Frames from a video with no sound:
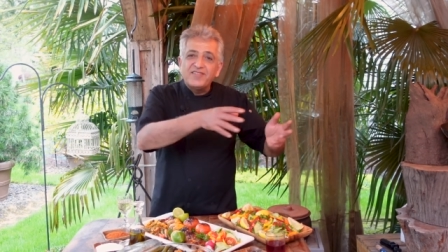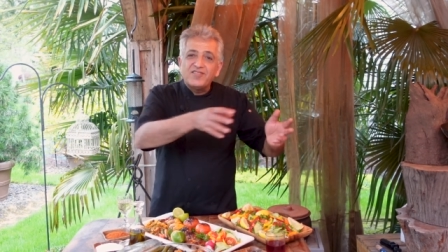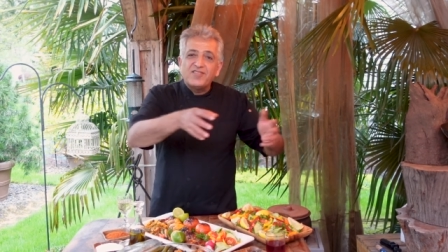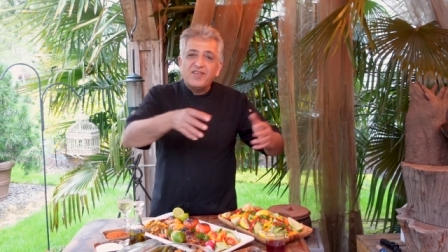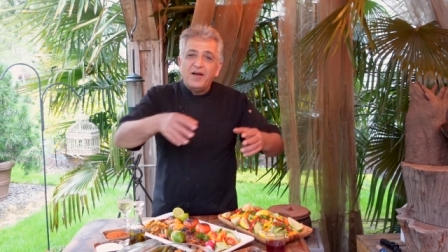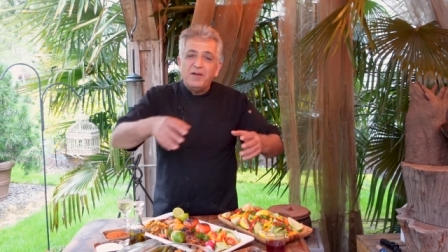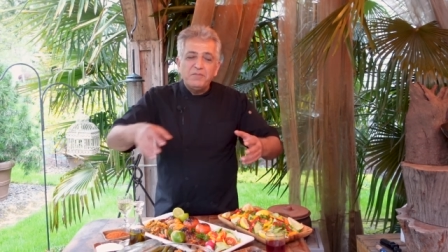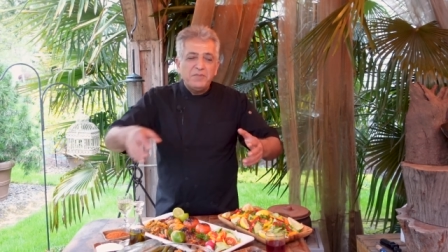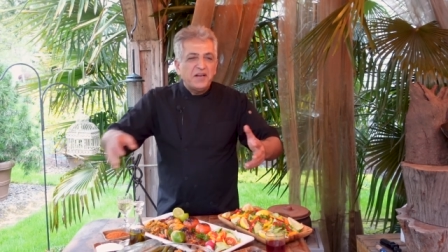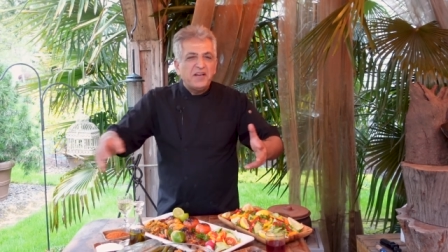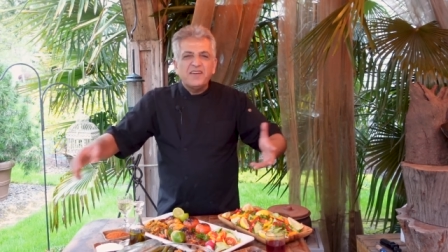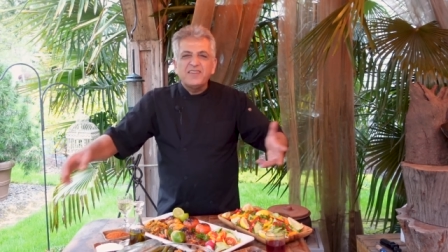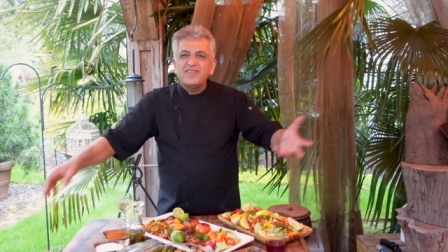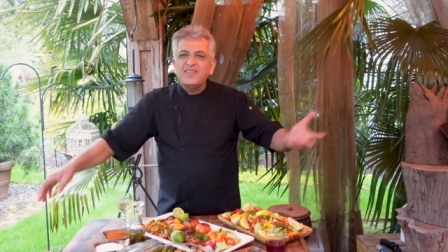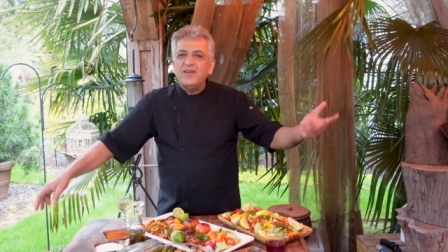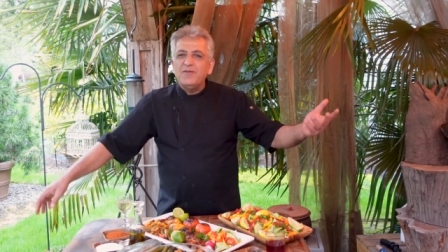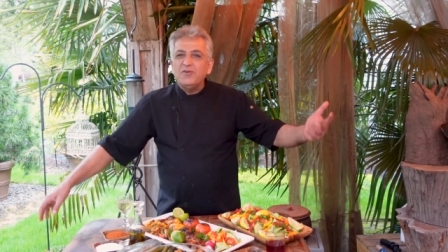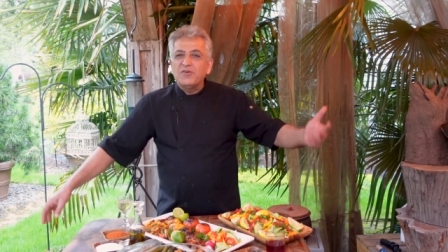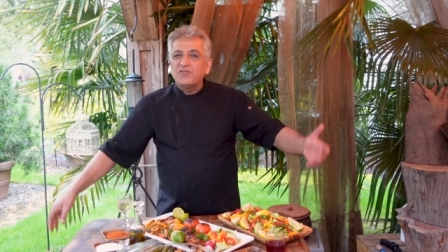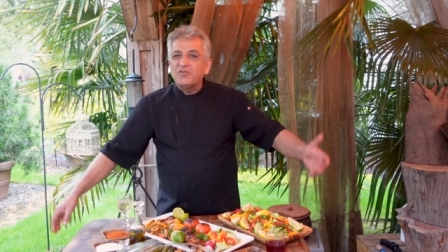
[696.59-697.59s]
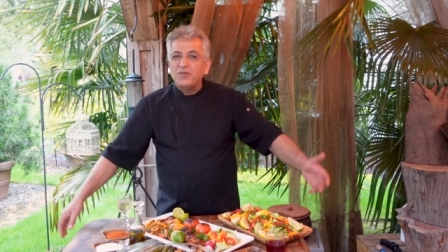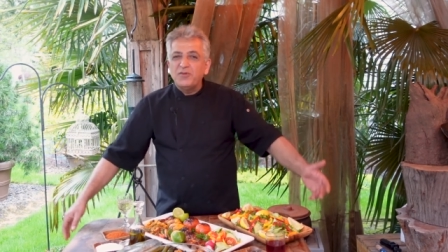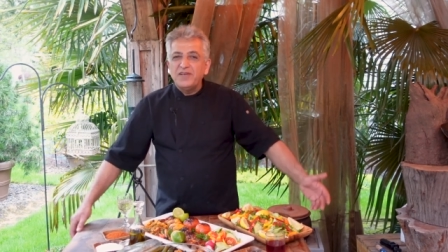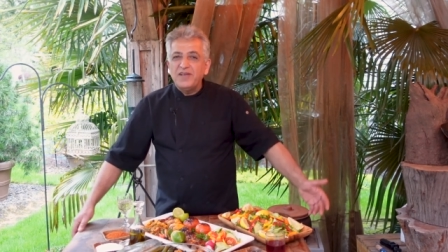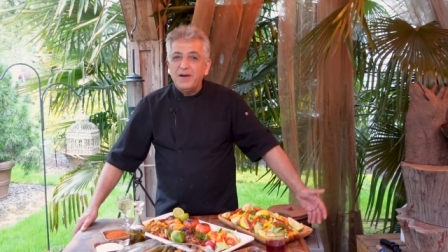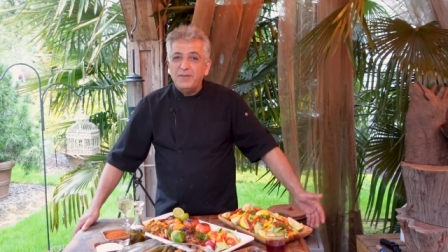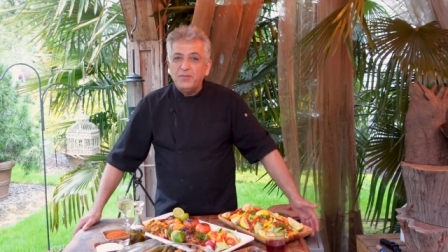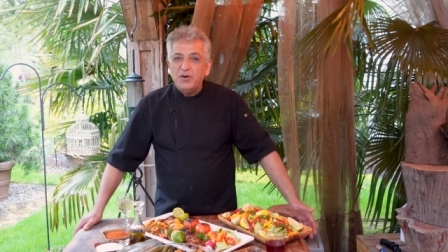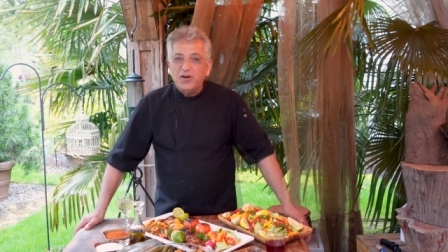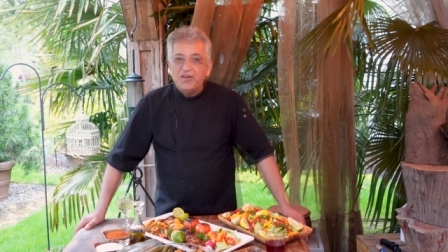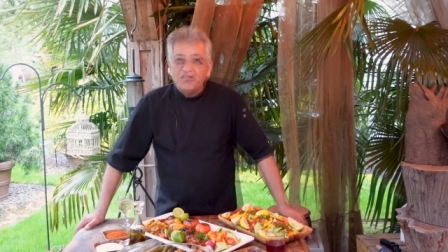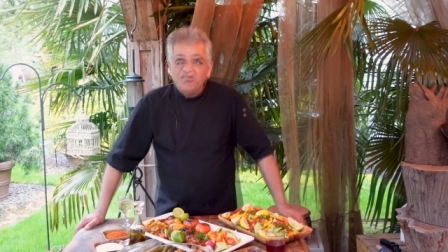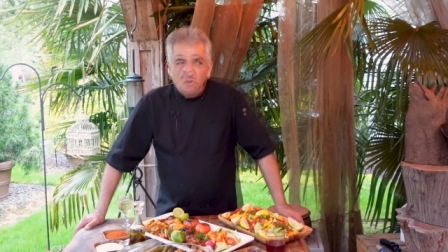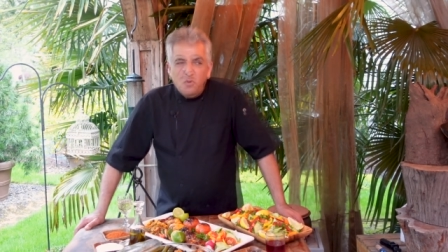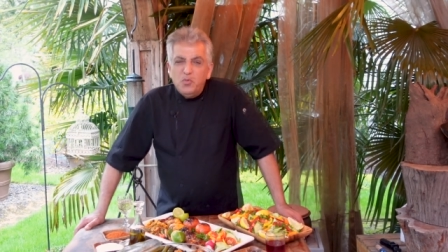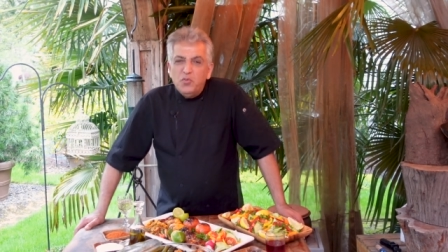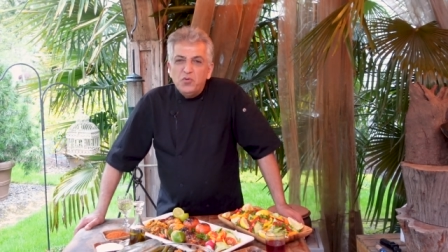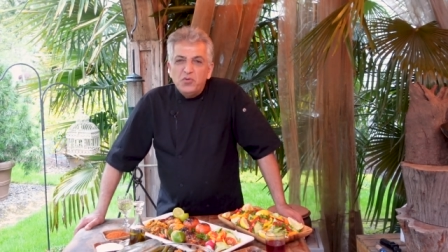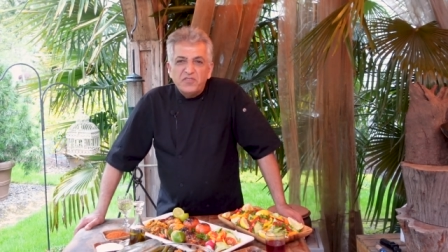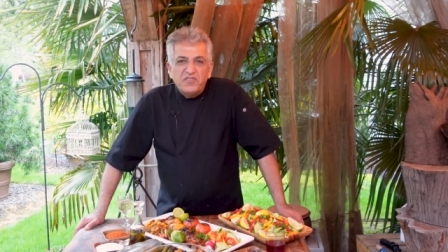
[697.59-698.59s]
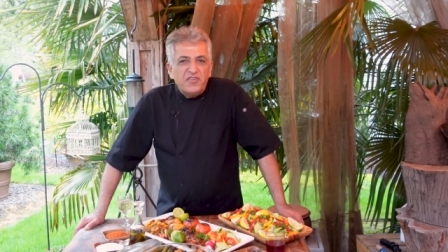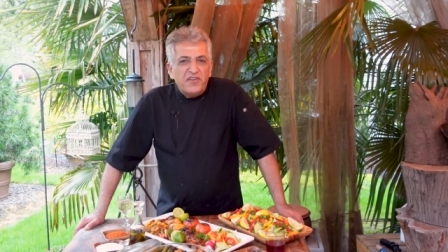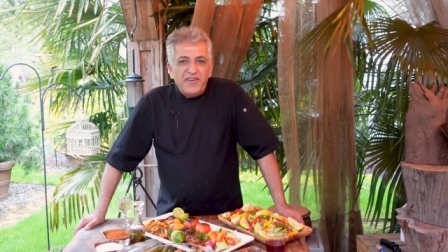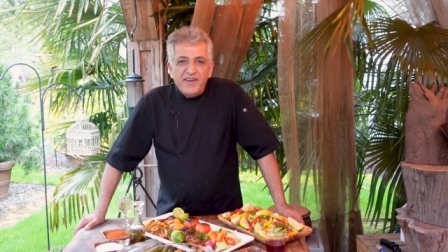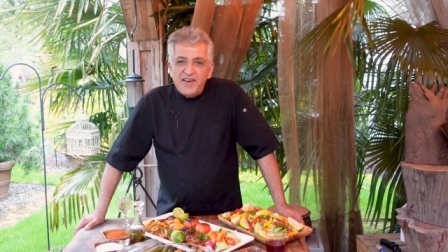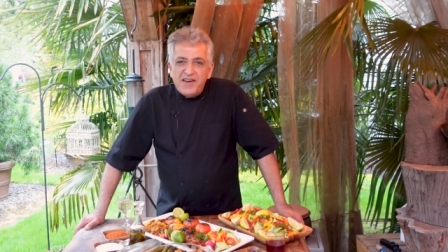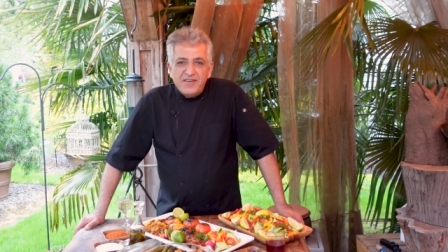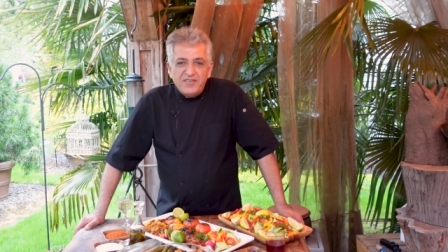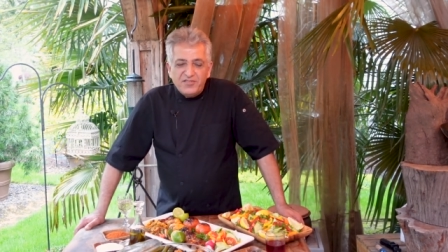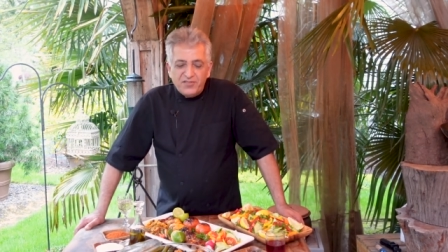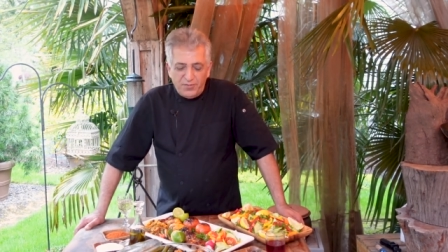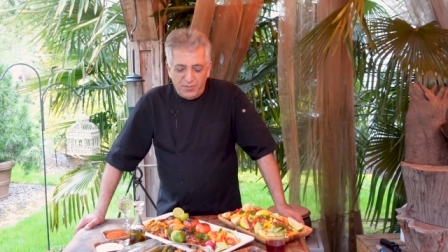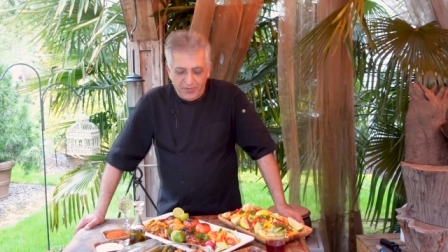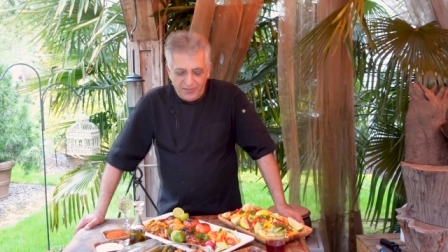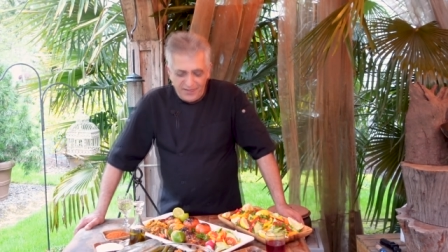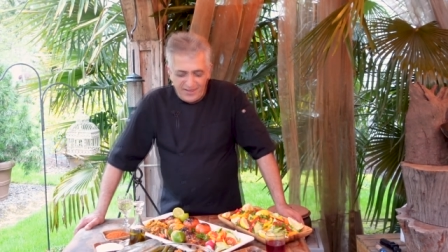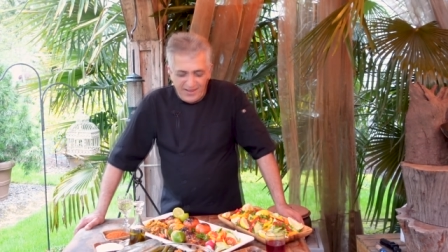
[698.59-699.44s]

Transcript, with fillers: some because he was only about two or three years old.